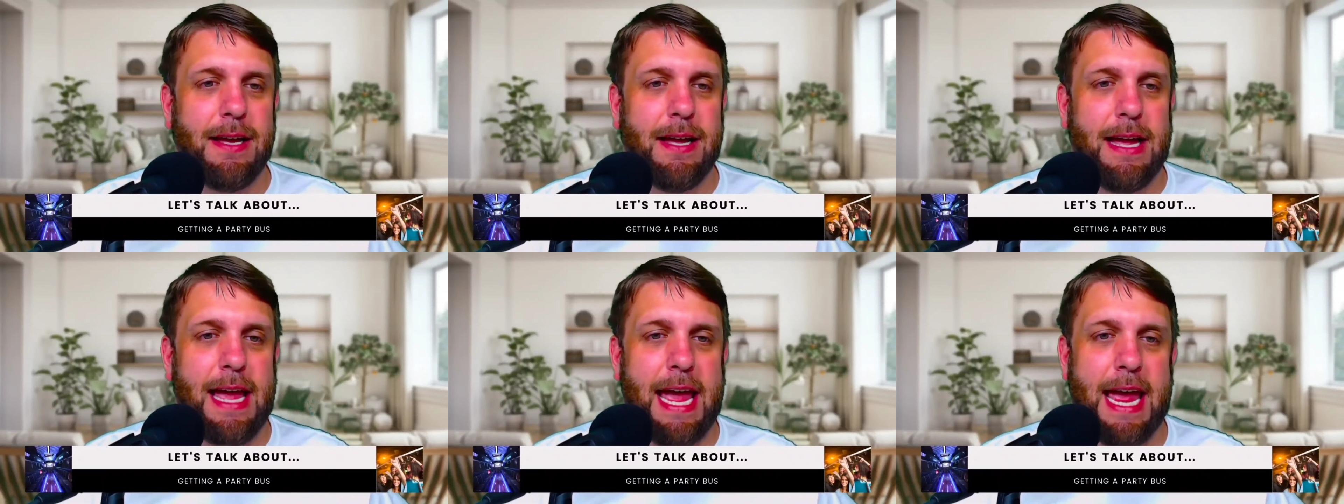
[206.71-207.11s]

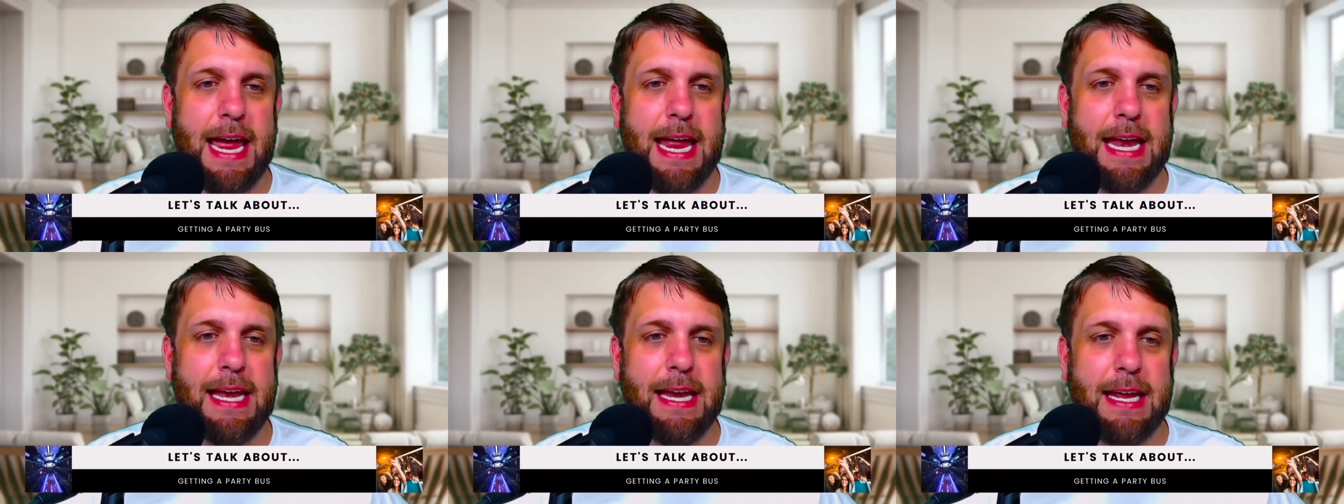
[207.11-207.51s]

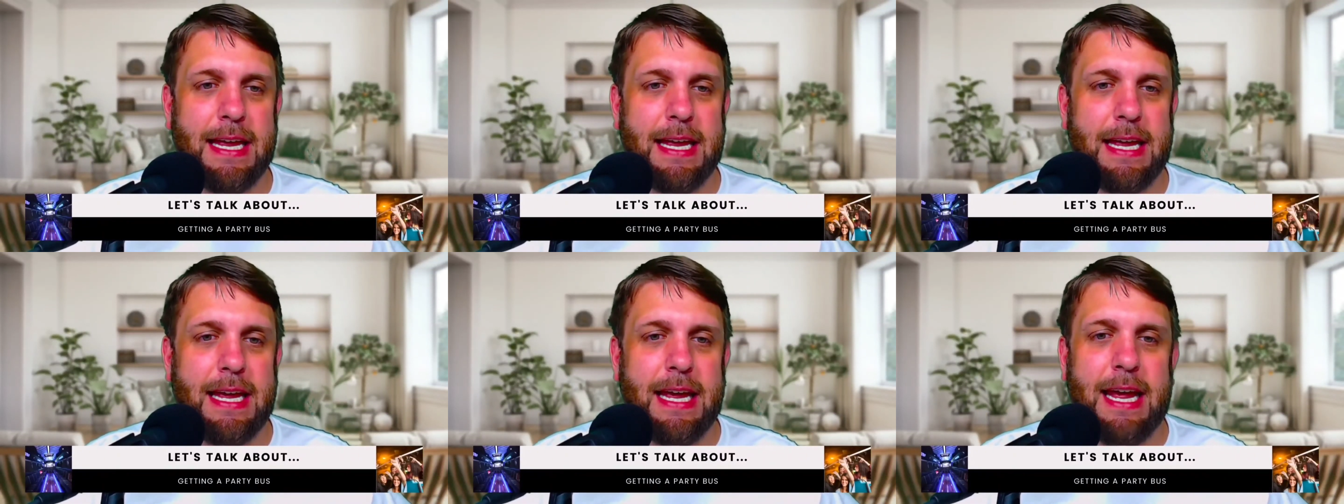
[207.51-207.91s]
And
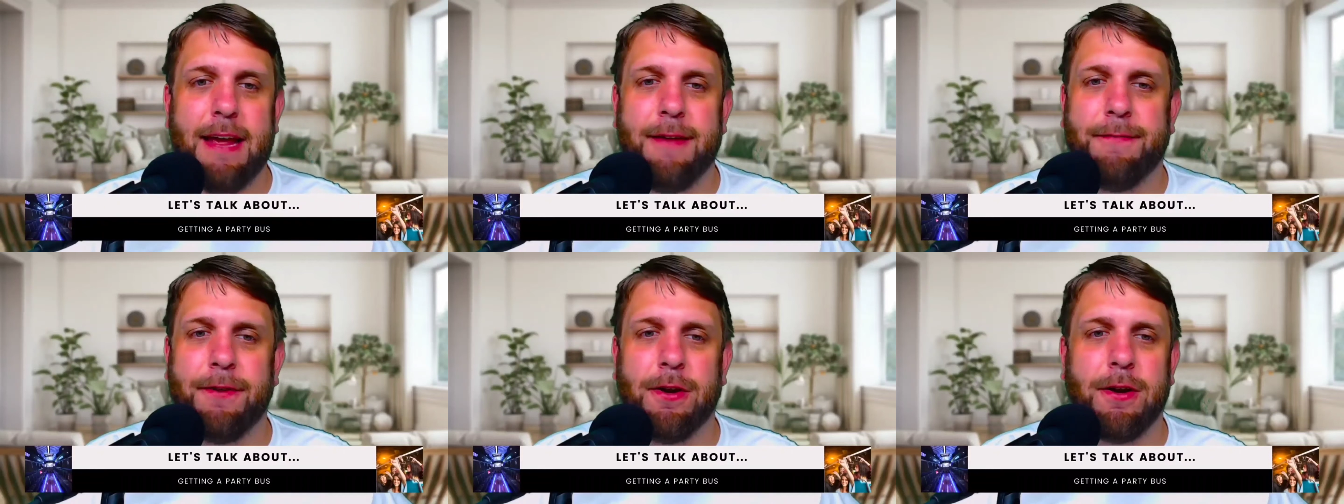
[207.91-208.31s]

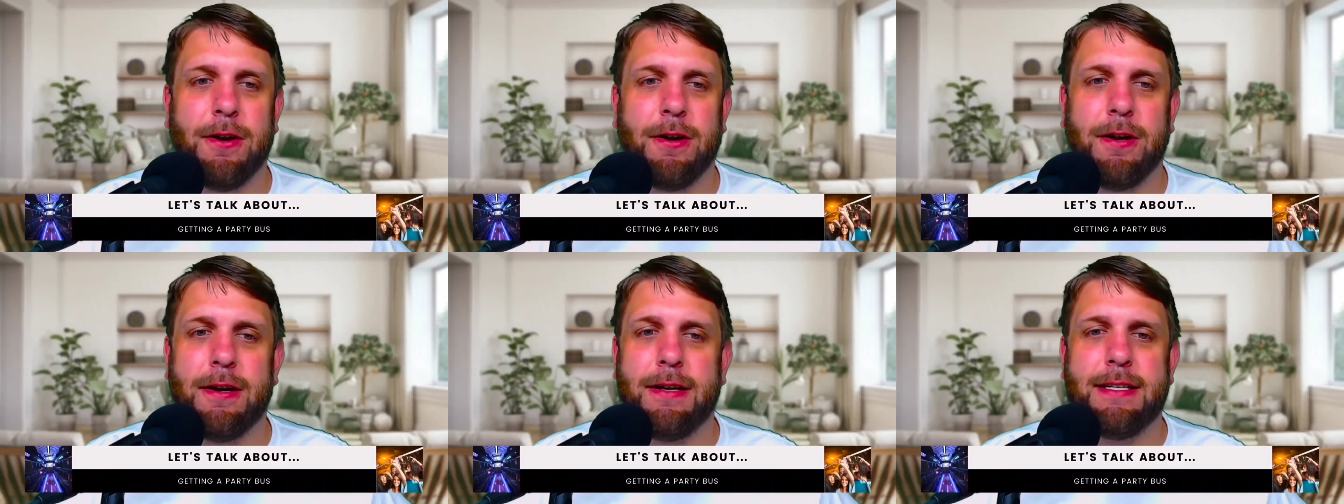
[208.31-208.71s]
if your
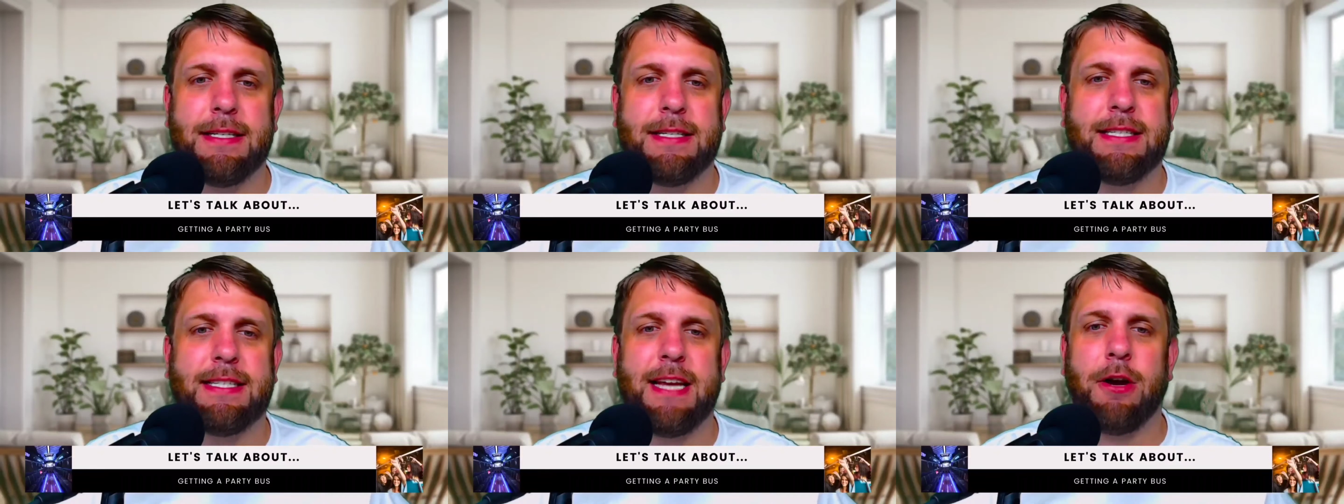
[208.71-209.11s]

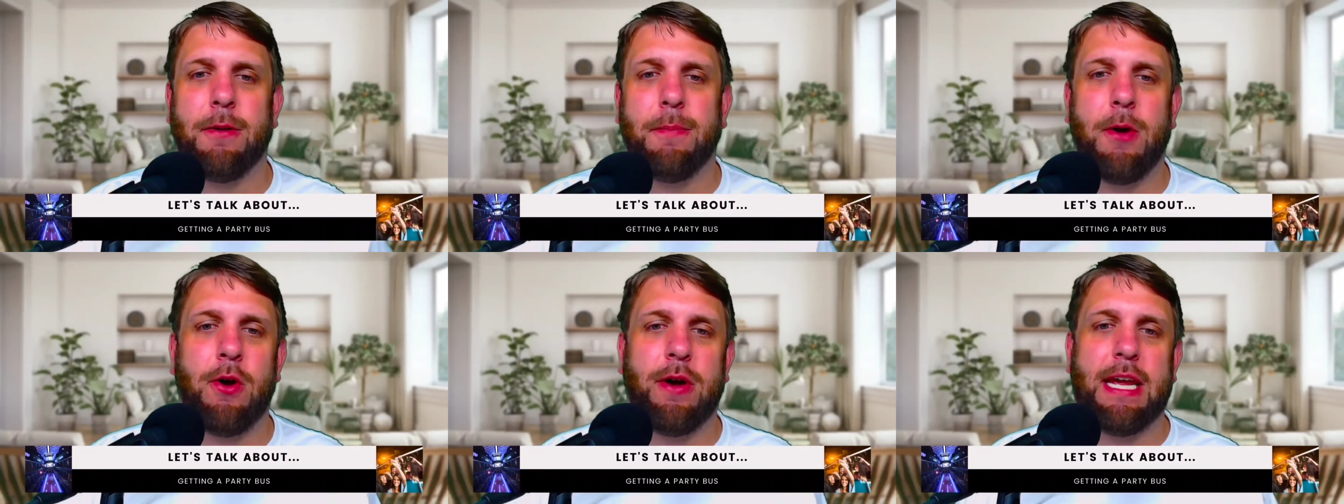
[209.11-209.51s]

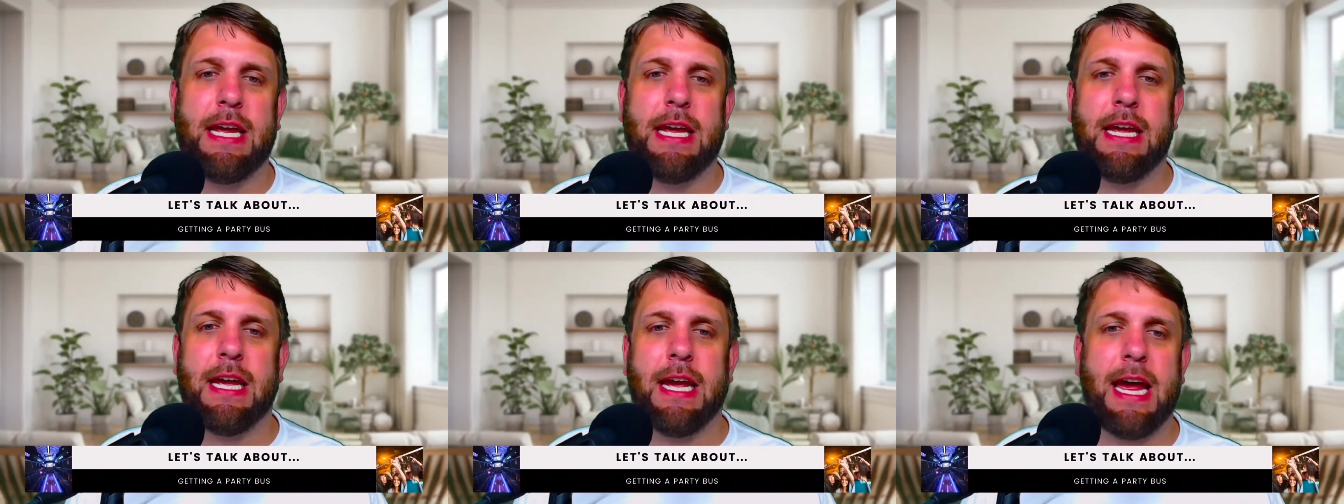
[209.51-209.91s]
ceremony